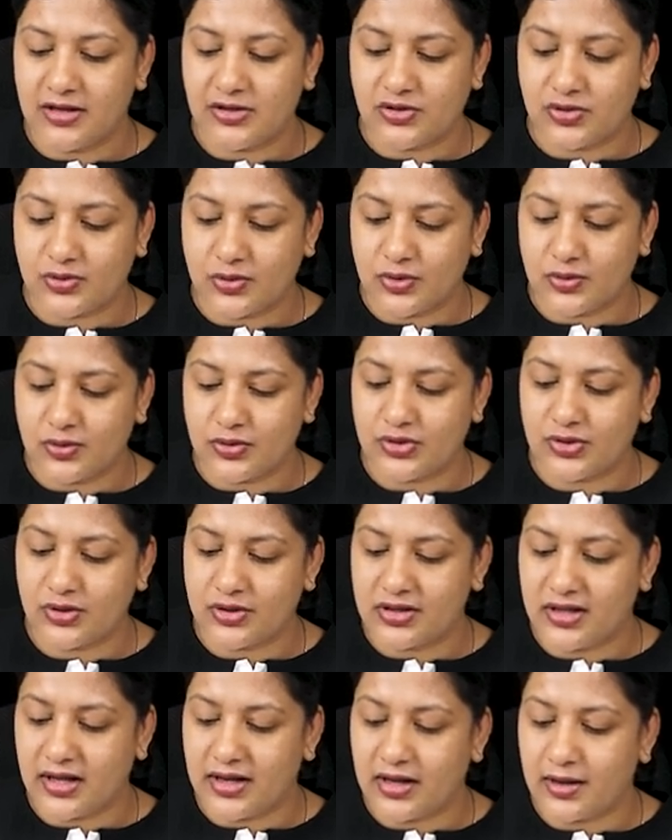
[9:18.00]
So you
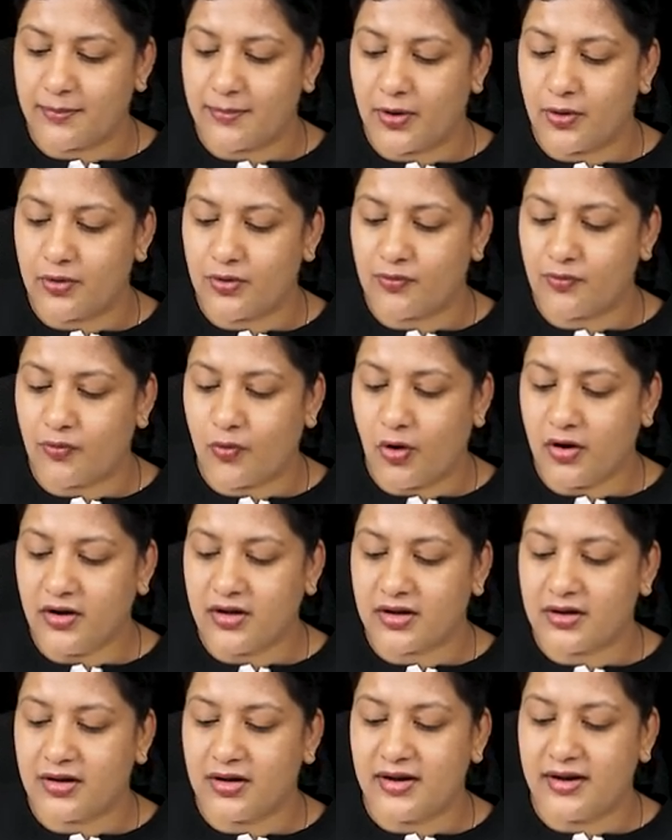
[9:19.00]
should think about
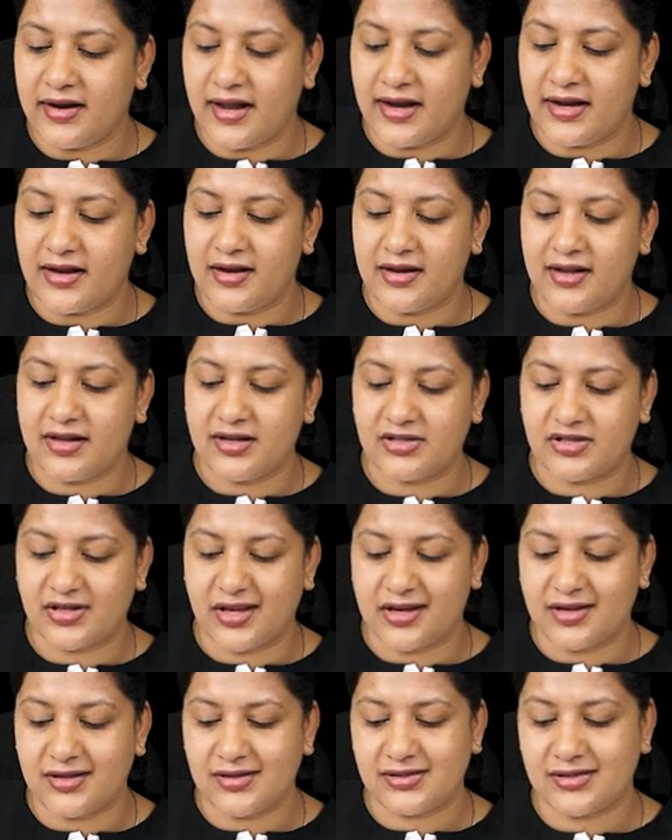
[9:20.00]
what? A
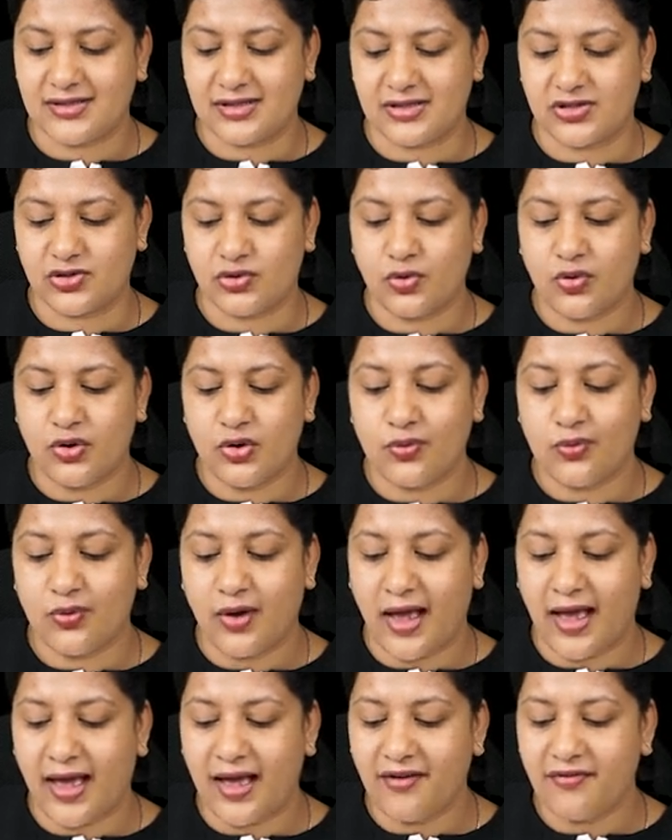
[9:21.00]
dentigerous cyst. So you
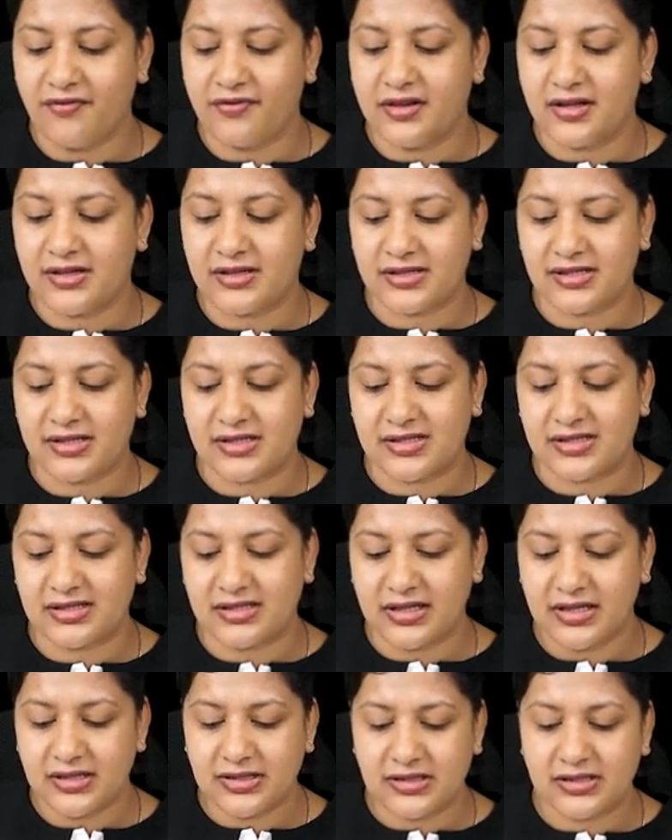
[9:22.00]
have the
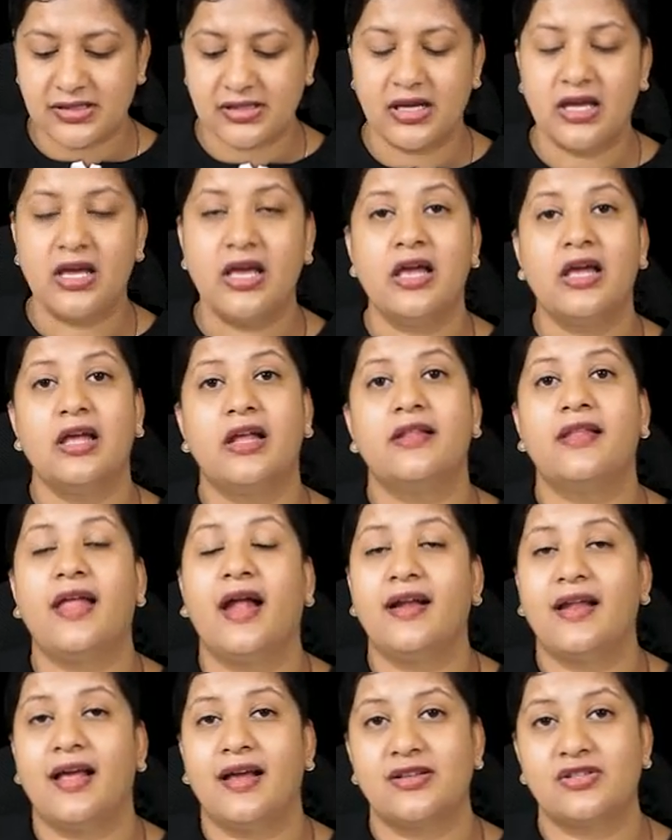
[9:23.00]
cyst
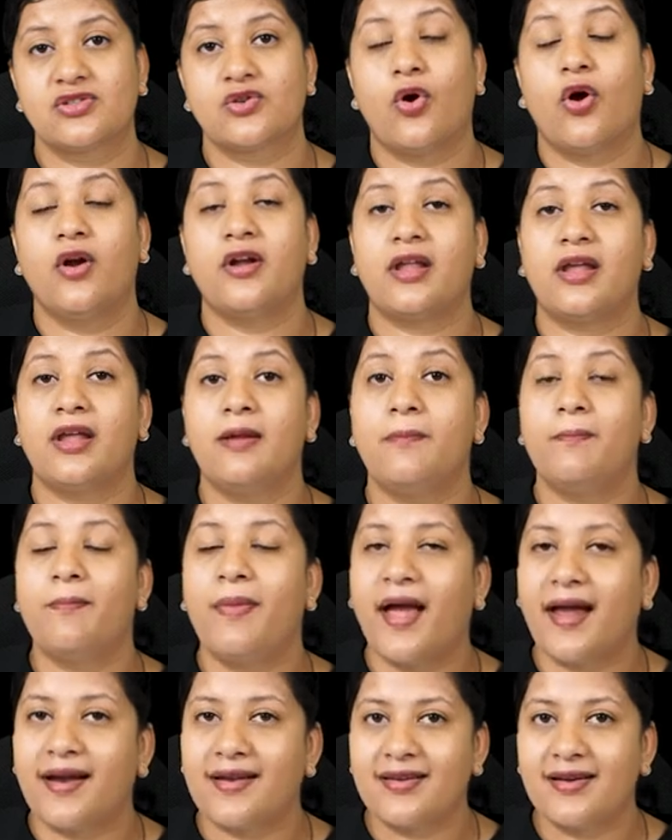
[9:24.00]
that has got
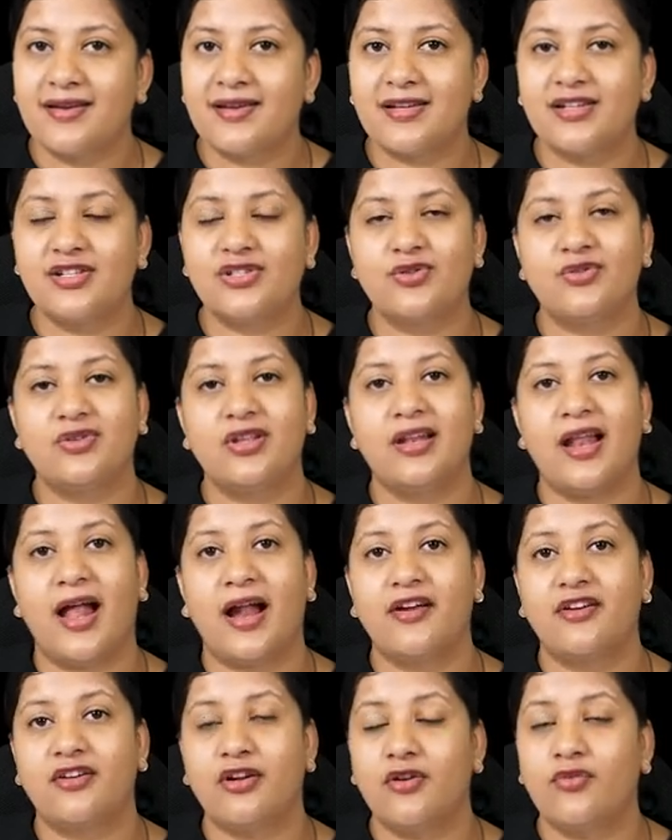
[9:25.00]
impacted into the
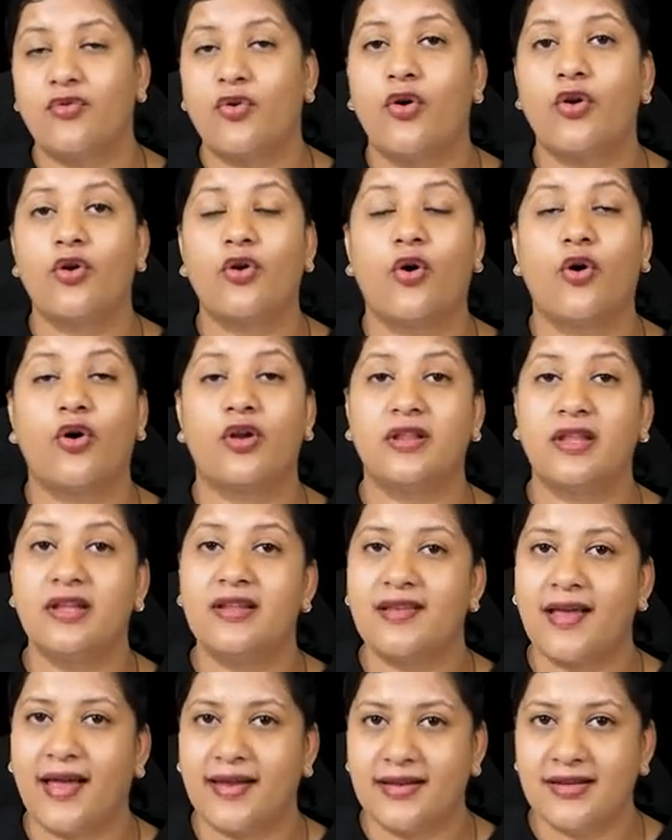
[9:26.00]
lateral wall or the
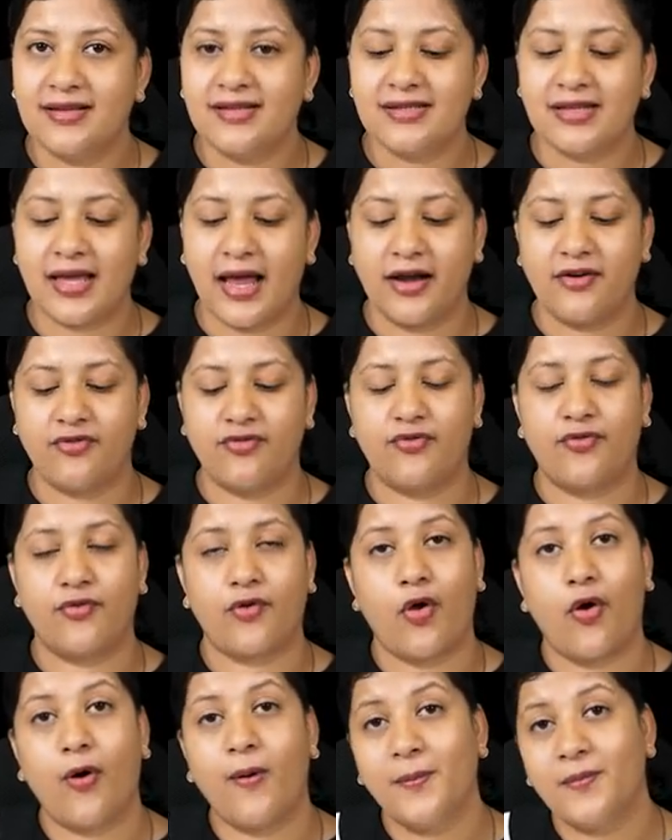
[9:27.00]
sinus, and
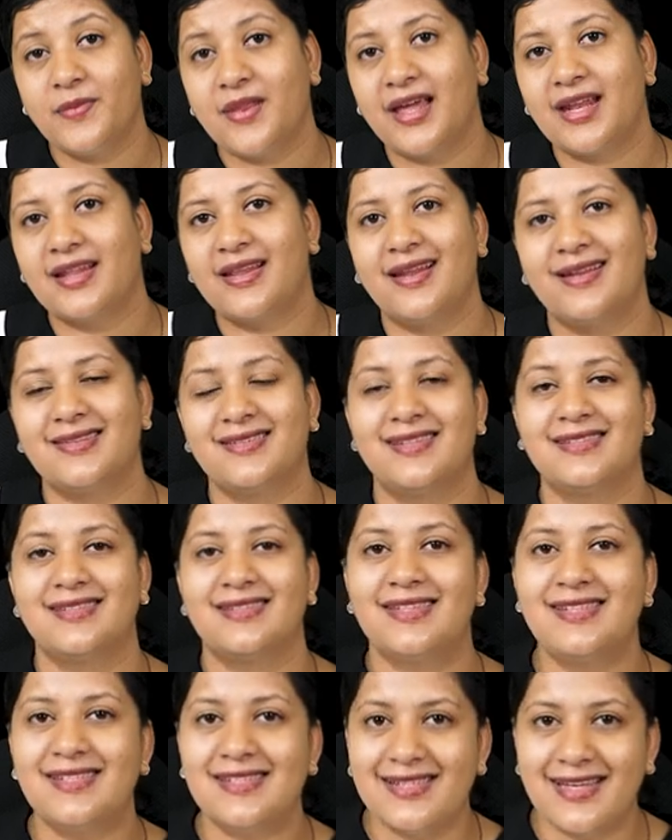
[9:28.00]
from there is
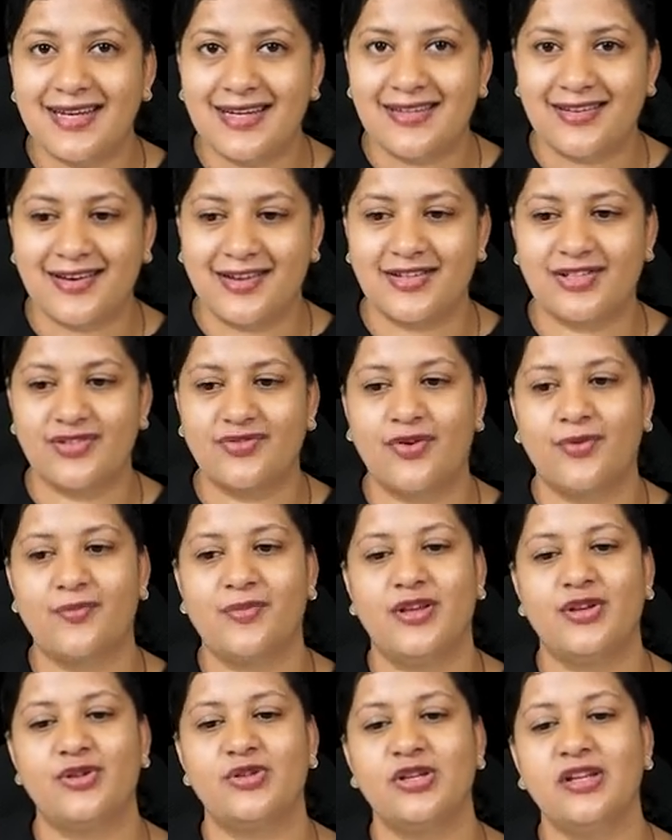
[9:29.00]
a cystic
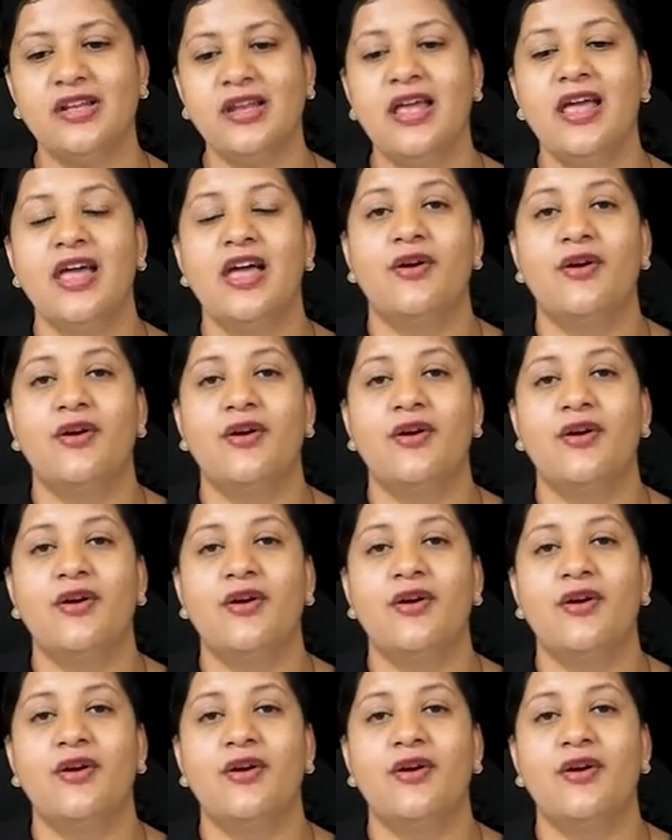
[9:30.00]
transformation.